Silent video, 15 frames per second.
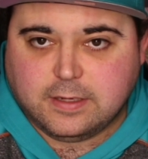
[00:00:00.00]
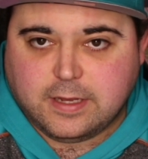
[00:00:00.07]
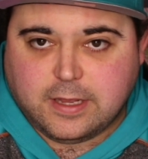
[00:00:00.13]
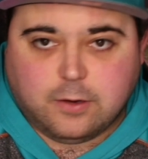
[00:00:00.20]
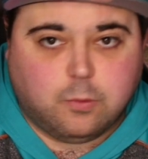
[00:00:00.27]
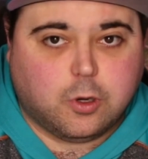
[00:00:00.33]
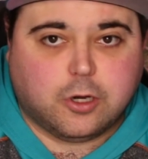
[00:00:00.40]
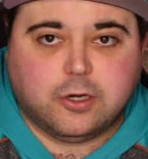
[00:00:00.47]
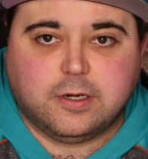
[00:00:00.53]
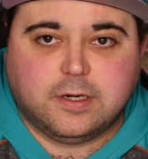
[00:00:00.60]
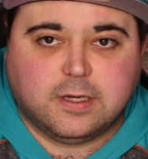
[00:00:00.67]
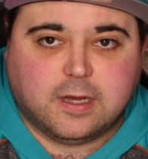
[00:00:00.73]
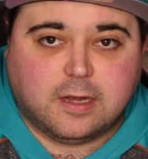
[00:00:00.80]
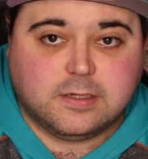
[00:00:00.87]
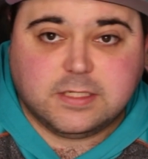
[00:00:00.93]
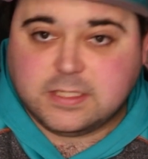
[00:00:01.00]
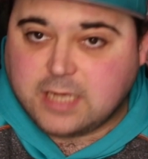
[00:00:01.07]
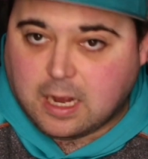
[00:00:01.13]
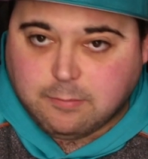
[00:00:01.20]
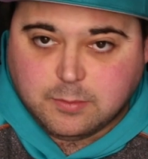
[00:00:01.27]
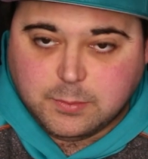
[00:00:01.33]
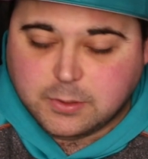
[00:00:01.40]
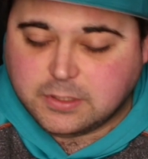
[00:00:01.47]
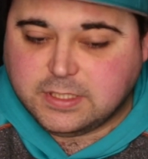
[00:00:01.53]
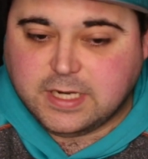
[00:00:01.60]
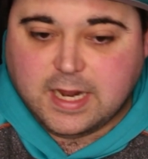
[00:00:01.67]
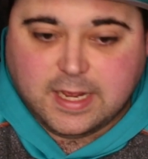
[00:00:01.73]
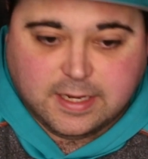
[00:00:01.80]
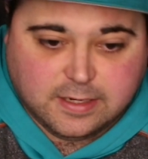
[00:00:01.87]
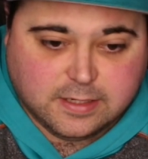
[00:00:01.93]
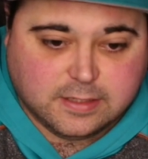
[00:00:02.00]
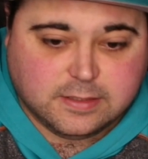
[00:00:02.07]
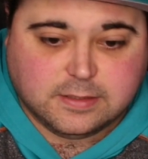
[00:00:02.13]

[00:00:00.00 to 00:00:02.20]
in a word, unstoppable today.